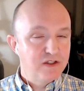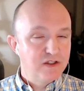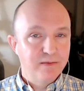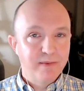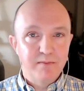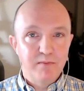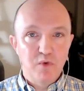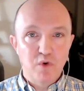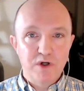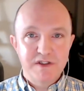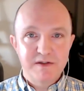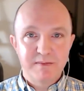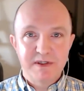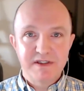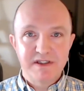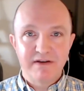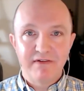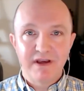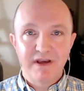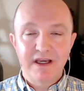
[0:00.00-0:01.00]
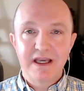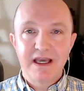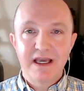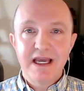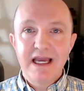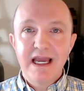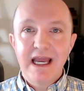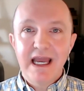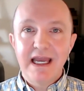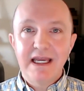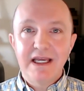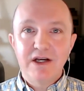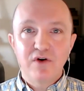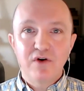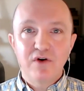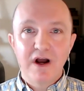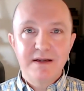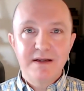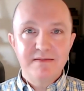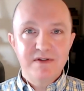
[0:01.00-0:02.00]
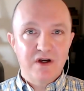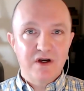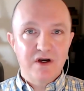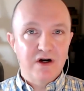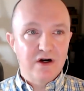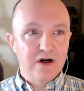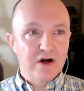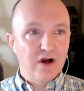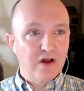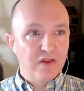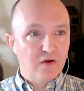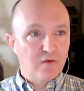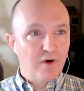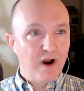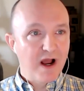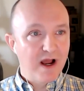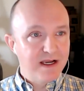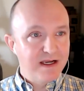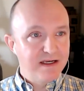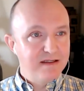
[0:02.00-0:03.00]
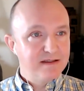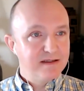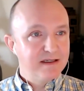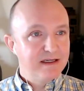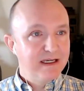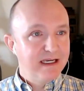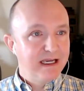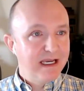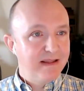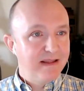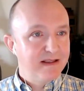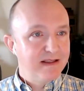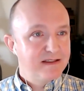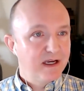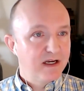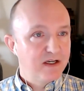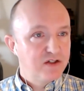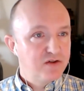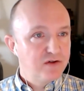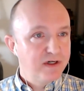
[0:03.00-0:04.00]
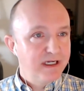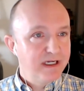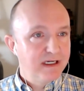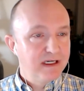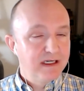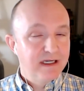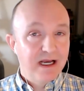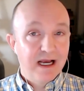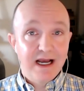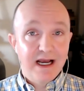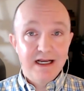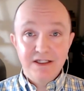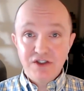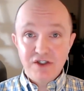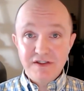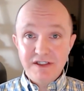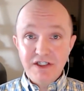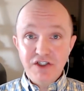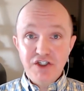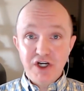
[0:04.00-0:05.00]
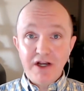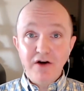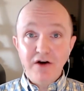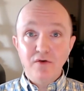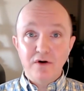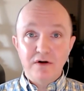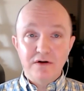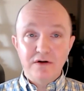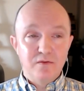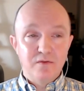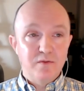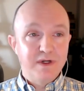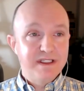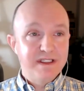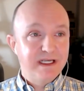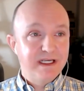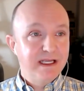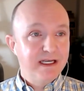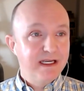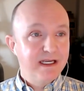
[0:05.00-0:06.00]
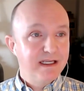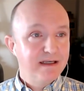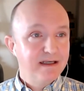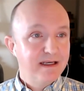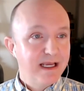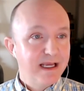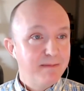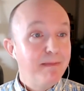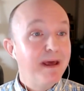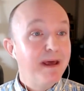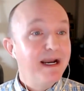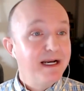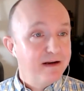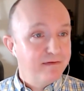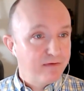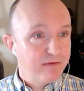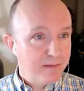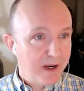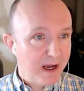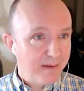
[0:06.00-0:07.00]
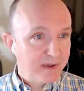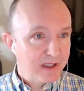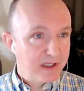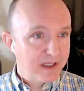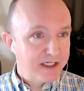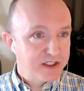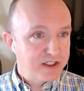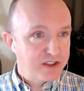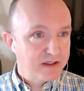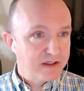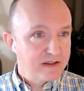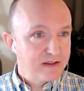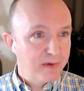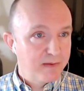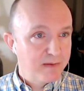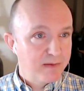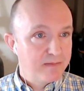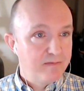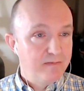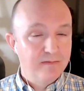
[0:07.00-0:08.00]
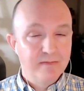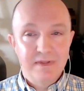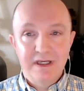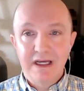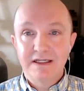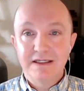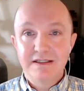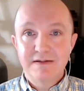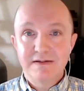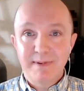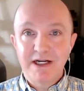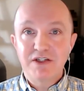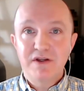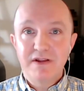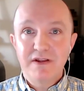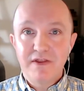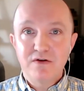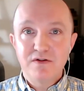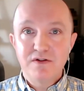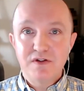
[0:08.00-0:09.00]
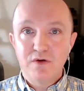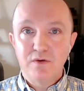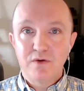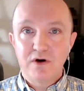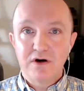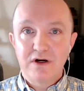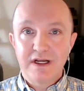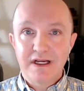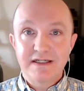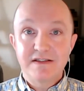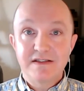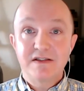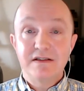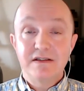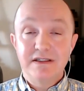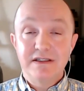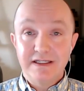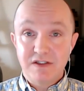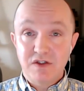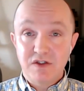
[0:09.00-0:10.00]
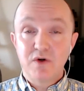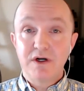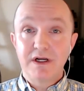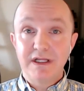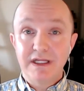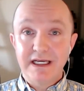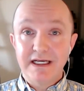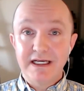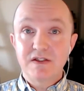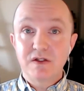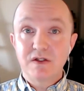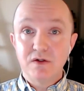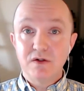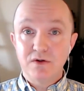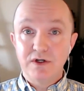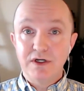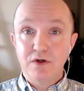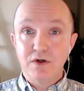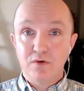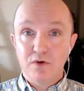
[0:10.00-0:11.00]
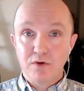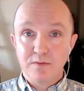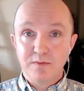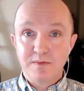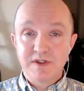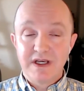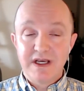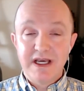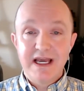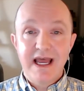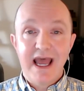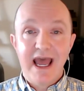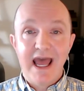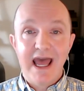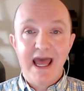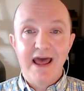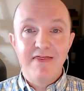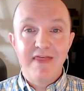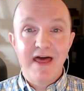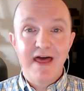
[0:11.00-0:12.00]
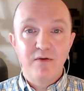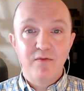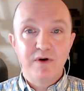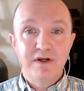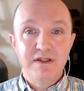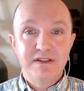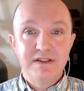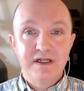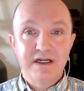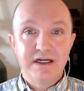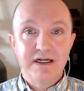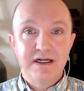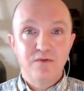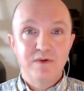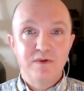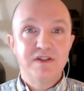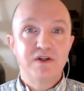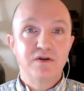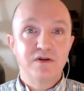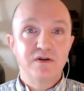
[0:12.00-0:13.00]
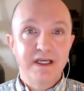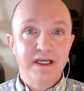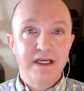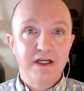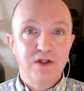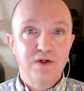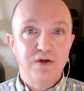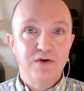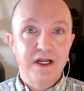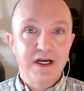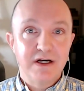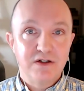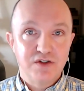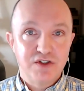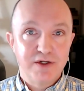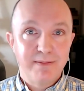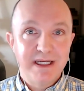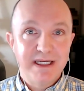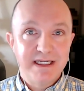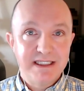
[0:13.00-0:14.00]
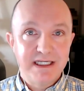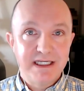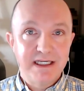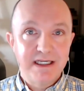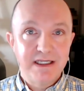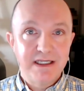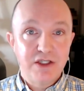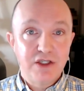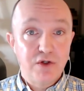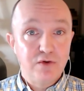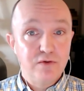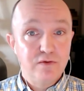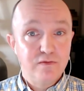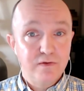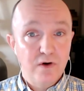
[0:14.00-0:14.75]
to be more specific. Hate crimes are on the rise in this country. Uh, just in general, we see it in in many different populations, but especially those who are ex- historically excluded groups, and that would uh, would certainly include LGBTQ